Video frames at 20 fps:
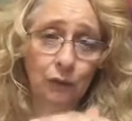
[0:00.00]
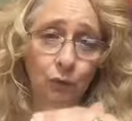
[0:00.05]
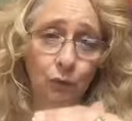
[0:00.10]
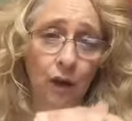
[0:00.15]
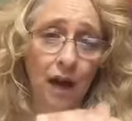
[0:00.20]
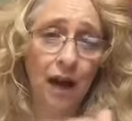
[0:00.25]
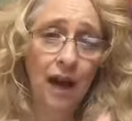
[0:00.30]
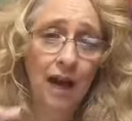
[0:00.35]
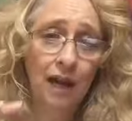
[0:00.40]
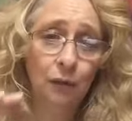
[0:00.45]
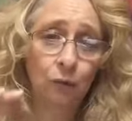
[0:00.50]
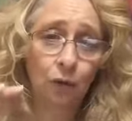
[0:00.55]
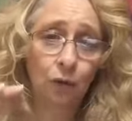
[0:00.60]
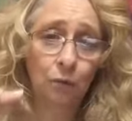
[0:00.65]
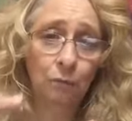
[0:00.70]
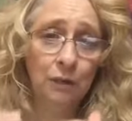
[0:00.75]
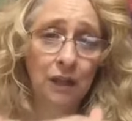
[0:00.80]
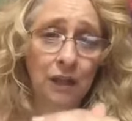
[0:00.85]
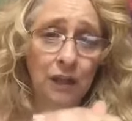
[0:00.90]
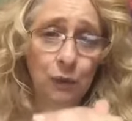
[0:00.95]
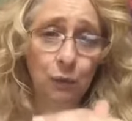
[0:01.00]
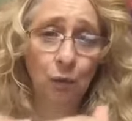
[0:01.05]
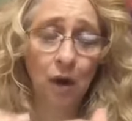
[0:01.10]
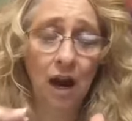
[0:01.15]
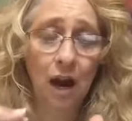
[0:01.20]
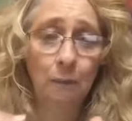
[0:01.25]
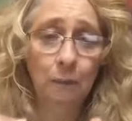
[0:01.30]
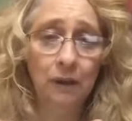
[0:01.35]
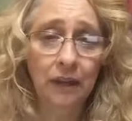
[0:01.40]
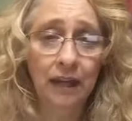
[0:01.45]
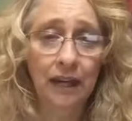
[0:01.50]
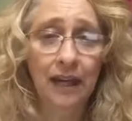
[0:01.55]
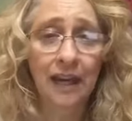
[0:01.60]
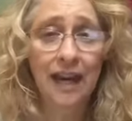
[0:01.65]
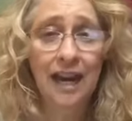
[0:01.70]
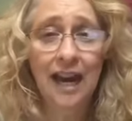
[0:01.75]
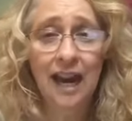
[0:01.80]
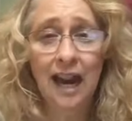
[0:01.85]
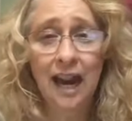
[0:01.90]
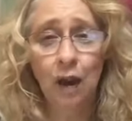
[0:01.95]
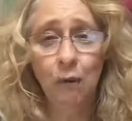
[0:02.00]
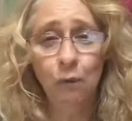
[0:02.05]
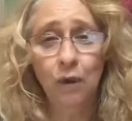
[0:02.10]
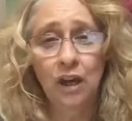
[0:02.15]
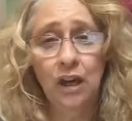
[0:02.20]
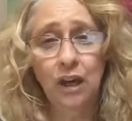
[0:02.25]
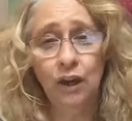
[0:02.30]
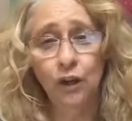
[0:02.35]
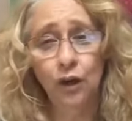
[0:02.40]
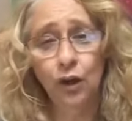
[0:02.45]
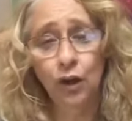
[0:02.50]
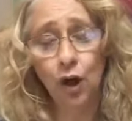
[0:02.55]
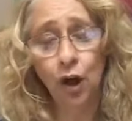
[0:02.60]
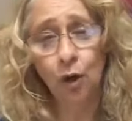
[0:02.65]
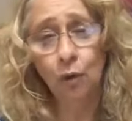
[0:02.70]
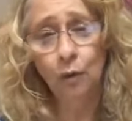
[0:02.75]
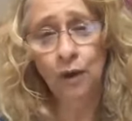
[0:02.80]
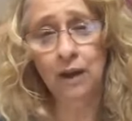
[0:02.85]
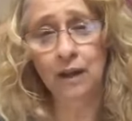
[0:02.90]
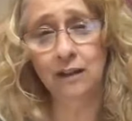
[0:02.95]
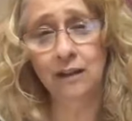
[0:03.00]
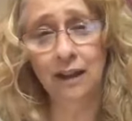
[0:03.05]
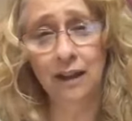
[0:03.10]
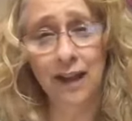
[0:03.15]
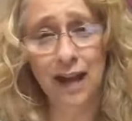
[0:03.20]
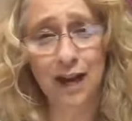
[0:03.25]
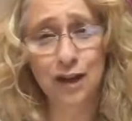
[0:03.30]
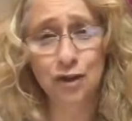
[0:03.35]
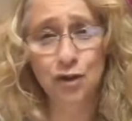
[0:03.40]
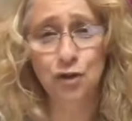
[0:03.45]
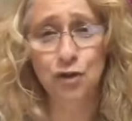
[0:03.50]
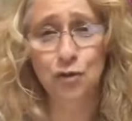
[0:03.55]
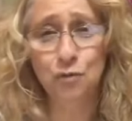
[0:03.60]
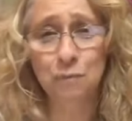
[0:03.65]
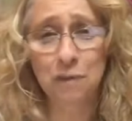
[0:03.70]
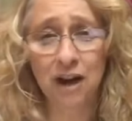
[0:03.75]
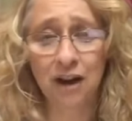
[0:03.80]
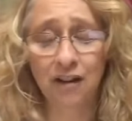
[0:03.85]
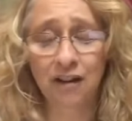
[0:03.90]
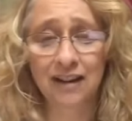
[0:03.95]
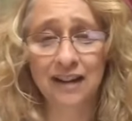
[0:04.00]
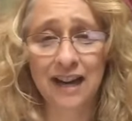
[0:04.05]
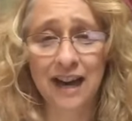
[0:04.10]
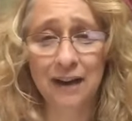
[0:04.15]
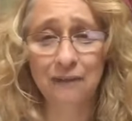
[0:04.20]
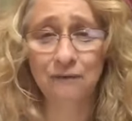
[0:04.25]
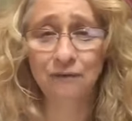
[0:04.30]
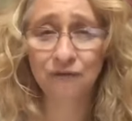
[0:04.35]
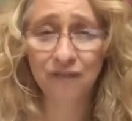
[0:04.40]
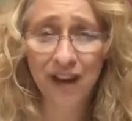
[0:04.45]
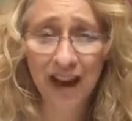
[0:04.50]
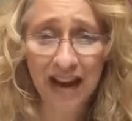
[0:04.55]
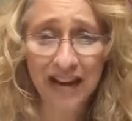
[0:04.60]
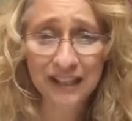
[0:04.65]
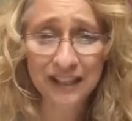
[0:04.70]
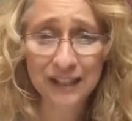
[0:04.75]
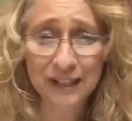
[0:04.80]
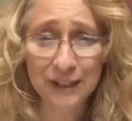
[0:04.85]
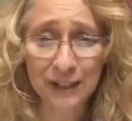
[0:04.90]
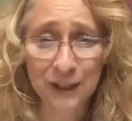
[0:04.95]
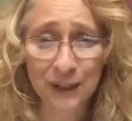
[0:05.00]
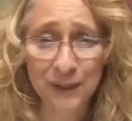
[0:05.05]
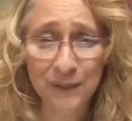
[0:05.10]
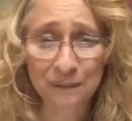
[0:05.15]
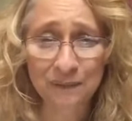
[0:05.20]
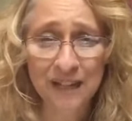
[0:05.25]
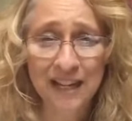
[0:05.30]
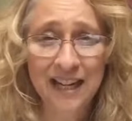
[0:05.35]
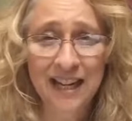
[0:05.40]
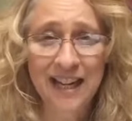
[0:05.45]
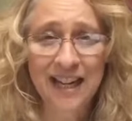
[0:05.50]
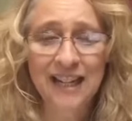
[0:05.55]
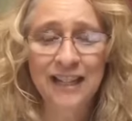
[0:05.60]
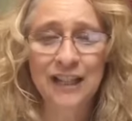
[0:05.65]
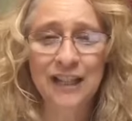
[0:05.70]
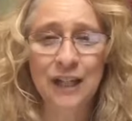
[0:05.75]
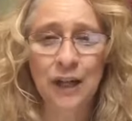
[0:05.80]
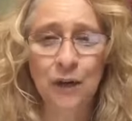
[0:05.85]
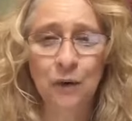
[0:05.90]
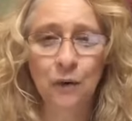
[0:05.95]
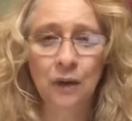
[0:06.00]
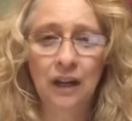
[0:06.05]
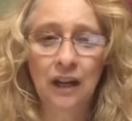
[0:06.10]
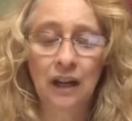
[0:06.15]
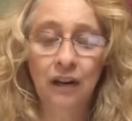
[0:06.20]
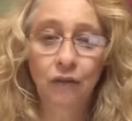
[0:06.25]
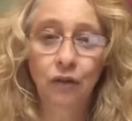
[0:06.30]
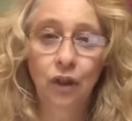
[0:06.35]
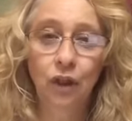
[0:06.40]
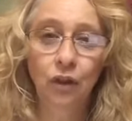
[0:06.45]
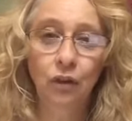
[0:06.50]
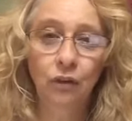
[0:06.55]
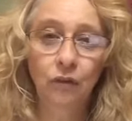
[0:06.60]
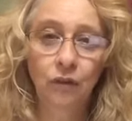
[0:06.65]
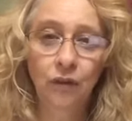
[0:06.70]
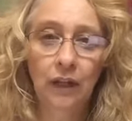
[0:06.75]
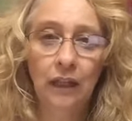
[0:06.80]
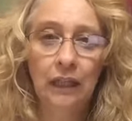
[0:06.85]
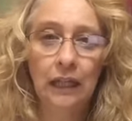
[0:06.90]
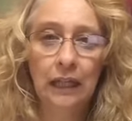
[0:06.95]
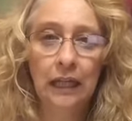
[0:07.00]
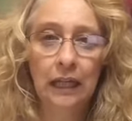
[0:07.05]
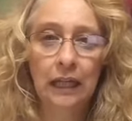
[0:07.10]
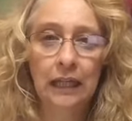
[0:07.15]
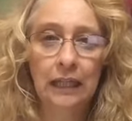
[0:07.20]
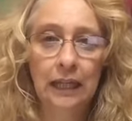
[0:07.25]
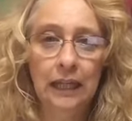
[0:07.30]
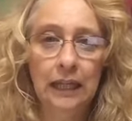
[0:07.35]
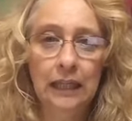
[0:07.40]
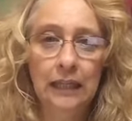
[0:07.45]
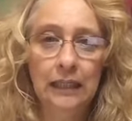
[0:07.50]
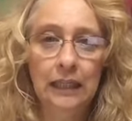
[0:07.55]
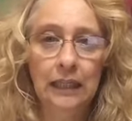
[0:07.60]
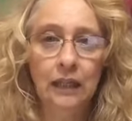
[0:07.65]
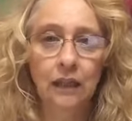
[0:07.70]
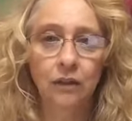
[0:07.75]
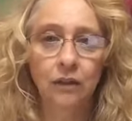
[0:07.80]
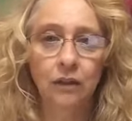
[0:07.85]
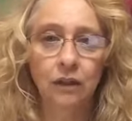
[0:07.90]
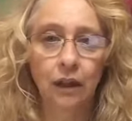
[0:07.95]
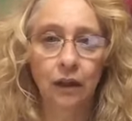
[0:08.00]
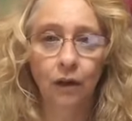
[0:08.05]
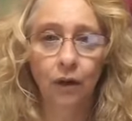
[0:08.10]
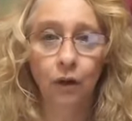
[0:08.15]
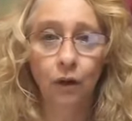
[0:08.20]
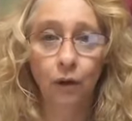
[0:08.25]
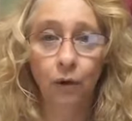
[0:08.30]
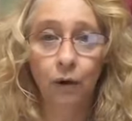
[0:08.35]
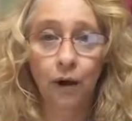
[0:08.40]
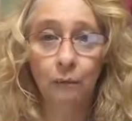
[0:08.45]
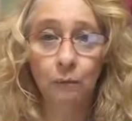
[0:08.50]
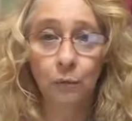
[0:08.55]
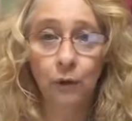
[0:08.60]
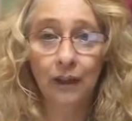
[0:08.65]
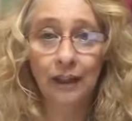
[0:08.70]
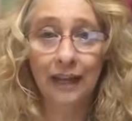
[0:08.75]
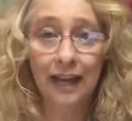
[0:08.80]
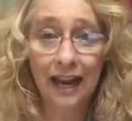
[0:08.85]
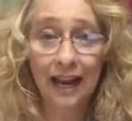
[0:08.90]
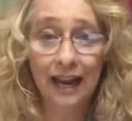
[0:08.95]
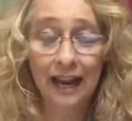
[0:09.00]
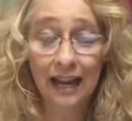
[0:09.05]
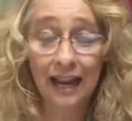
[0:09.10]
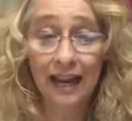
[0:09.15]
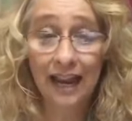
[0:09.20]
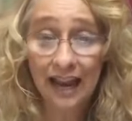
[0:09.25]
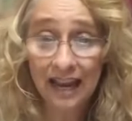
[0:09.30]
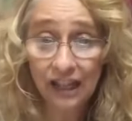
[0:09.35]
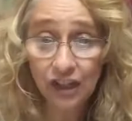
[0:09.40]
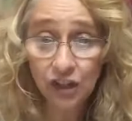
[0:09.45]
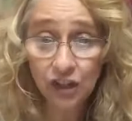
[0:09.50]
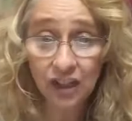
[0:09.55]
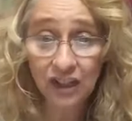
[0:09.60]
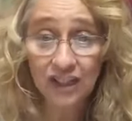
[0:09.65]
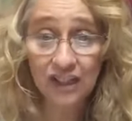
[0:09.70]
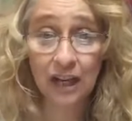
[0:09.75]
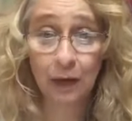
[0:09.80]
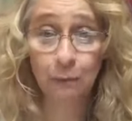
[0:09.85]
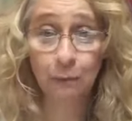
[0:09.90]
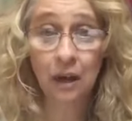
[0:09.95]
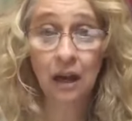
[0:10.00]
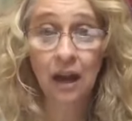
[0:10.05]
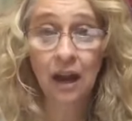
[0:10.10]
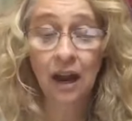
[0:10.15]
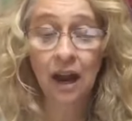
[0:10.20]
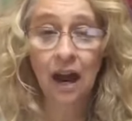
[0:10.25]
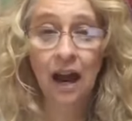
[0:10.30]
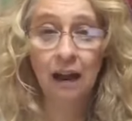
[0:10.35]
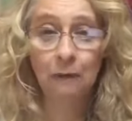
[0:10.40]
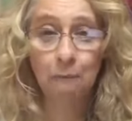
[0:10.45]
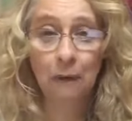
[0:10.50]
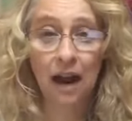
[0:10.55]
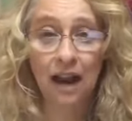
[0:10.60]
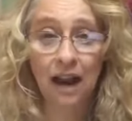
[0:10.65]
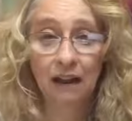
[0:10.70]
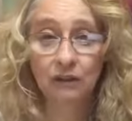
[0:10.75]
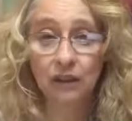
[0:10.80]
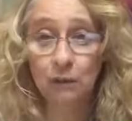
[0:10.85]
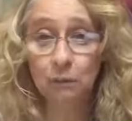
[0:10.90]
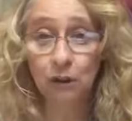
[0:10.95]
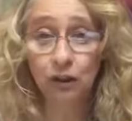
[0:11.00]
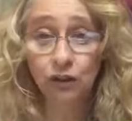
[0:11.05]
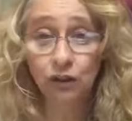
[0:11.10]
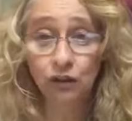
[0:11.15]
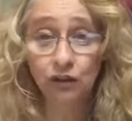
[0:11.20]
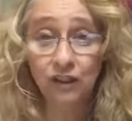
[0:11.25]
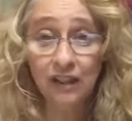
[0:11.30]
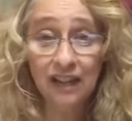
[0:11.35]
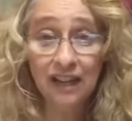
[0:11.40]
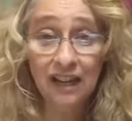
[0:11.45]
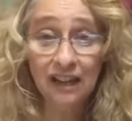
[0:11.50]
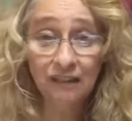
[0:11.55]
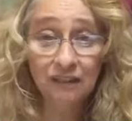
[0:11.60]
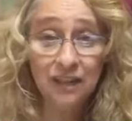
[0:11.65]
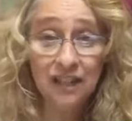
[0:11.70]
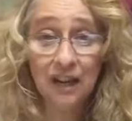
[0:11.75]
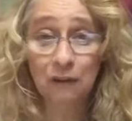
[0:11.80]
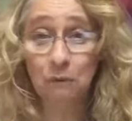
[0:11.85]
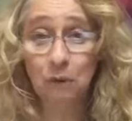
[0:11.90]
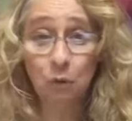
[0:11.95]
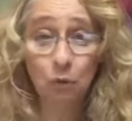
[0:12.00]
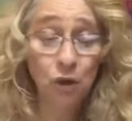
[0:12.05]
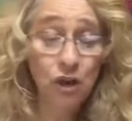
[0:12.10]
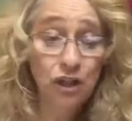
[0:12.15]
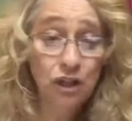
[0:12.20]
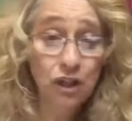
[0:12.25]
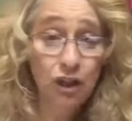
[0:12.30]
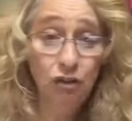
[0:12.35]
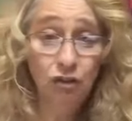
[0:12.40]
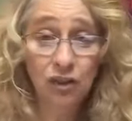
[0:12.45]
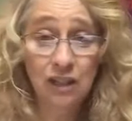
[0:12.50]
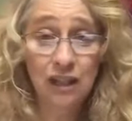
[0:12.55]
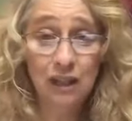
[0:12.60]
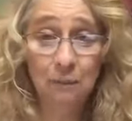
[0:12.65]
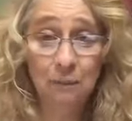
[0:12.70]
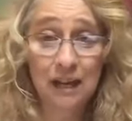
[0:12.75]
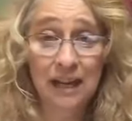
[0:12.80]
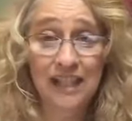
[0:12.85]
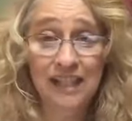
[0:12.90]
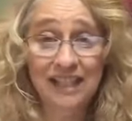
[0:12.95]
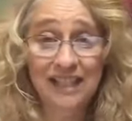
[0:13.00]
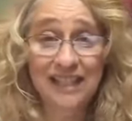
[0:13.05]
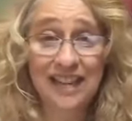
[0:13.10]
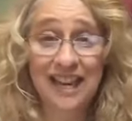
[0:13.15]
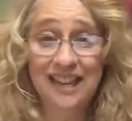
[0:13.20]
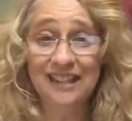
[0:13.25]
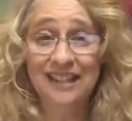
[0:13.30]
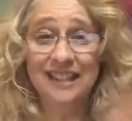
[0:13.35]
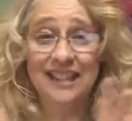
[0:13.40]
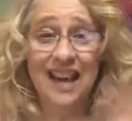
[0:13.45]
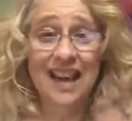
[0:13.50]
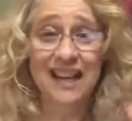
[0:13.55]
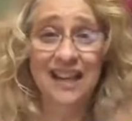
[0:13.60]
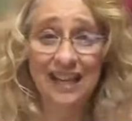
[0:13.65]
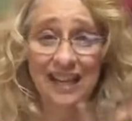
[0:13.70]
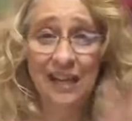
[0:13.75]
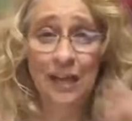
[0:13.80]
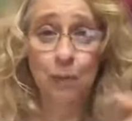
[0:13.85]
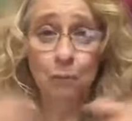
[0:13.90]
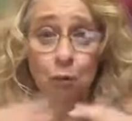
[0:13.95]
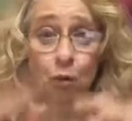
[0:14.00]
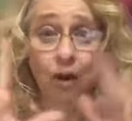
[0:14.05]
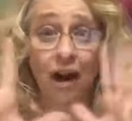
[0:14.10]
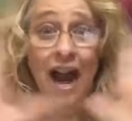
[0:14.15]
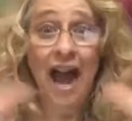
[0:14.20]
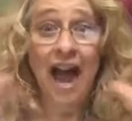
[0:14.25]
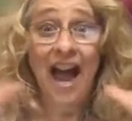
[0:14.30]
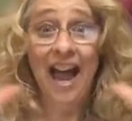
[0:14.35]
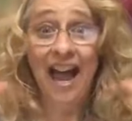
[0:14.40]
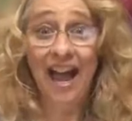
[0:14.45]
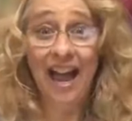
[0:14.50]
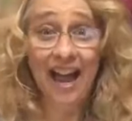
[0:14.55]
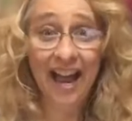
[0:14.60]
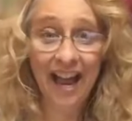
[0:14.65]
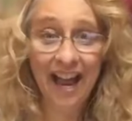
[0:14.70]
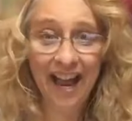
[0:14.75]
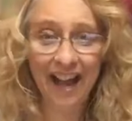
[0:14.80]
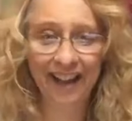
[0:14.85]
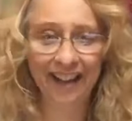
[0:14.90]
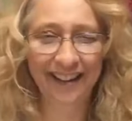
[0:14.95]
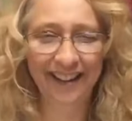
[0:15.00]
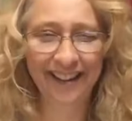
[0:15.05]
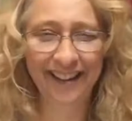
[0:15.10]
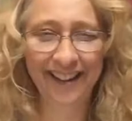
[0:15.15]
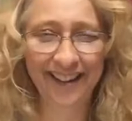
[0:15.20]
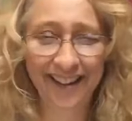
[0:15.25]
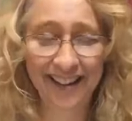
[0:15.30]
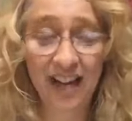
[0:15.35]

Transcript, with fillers: ride won't be as wobbly and we can go into that new paradigm faster. So if you're feeling uneasy and you're like, oh, I'm really anxious. I'm, I have spiritual gifts and I've been wanting to use them and I just can't stand it anymore. Ah!